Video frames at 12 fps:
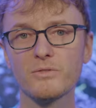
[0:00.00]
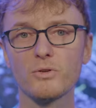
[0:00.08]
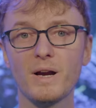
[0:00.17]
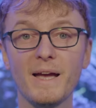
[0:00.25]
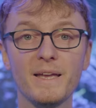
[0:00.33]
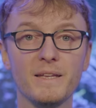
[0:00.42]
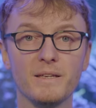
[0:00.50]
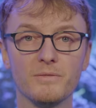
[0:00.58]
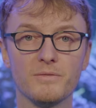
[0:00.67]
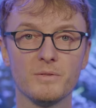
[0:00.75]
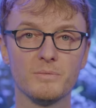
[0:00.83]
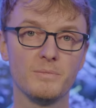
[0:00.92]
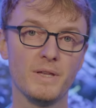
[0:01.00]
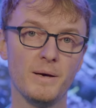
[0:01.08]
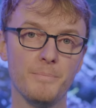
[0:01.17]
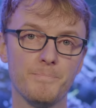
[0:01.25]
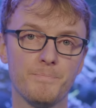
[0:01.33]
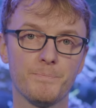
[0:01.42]
variety of the,
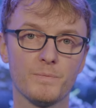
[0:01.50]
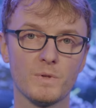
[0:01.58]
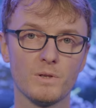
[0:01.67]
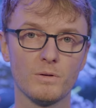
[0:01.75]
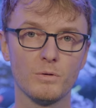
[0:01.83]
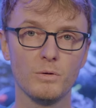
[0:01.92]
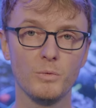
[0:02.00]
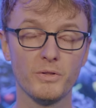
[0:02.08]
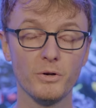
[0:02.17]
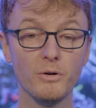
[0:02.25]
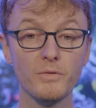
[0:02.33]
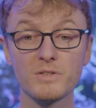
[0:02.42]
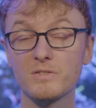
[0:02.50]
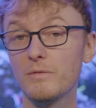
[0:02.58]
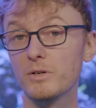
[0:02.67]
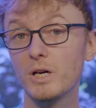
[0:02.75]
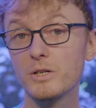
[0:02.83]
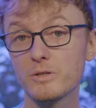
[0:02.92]
them, with over
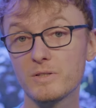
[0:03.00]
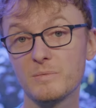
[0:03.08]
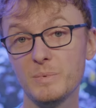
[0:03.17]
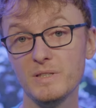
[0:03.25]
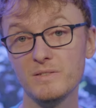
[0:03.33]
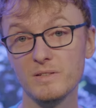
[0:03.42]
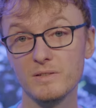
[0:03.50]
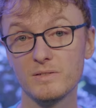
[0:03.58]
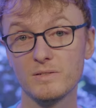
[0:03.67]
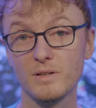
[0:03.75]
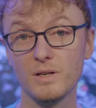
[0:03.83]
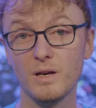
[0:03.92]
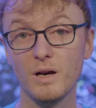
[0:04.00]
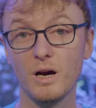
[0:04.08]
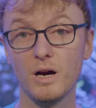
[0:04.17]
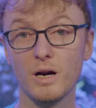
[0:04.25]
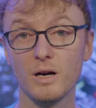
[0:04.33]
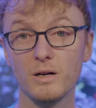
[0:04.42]
seven hundred species,
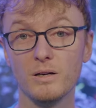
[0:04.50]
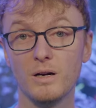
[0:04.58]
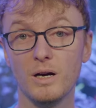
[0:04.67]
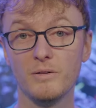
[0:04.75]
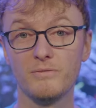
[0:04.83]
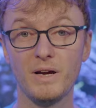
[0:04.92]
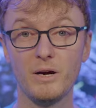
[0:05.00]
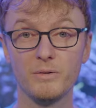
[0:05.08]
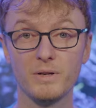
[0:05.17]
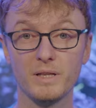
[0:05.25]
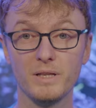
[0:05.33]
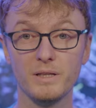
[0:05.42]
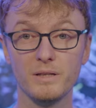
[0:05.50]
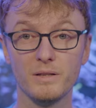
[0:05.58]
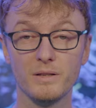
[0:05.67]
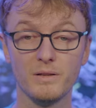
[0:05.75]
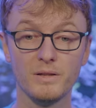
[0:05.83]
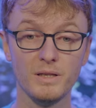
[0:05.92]
are uh, found in
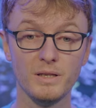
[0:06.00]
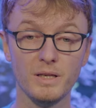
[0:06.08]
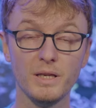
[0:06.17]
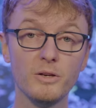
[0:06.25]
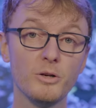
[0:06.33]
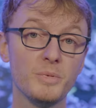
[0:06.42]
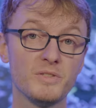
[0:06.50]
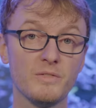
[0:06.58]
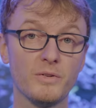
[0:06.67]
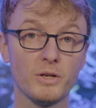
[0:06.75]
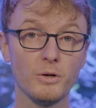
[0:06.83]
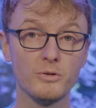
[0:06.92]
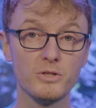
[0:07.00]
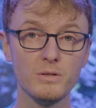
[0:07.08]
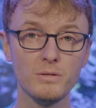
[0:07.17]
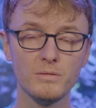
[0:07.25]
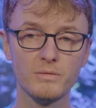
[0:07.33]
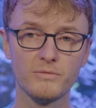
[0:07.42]
the Indo-Pacific
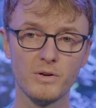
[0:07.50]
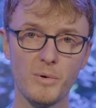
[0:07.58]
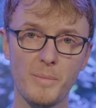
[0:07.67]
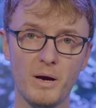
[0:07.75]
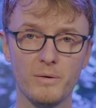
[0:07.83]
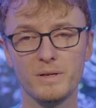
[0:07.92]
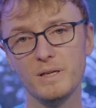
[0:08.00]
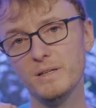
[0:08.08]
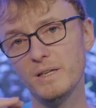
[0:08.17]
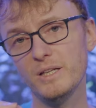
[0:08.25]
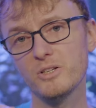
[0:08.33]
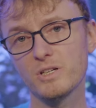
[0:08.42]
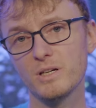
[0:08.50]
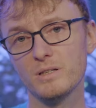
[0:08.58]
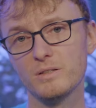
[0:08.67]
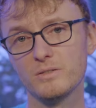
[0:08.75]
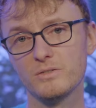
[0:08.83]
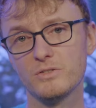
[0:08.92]
Ocean from about
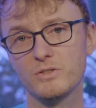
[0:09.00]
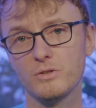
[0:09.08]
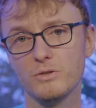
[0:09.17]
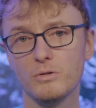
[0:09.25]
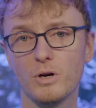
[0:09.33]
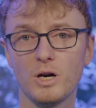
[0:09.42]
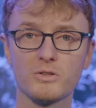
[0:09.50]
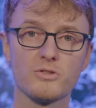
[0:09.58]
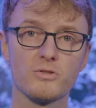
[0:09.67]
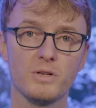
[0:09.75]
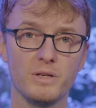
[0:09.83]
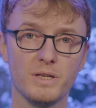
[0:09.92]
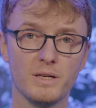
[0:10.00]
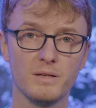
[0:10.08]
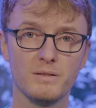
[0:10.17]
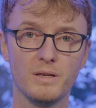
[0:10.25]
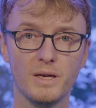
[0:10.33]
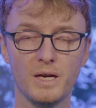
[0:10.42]
Indonesia to Australia,
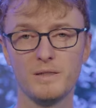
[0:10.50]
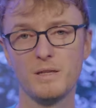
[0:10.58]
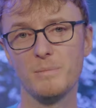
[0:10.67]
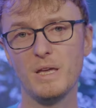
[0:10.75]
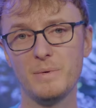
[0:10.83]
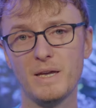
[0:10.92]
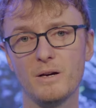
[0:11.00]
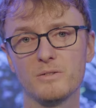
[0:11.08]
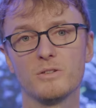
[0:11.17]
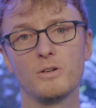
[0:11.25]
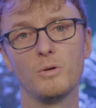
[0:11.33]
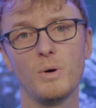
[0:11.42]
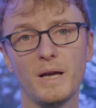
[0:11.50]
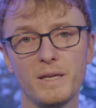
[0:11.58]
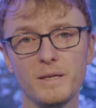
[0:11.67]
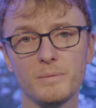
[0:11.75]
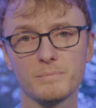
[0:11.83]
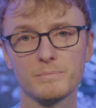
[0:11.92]
and then maybe out to
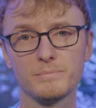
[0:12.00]
Hawaii.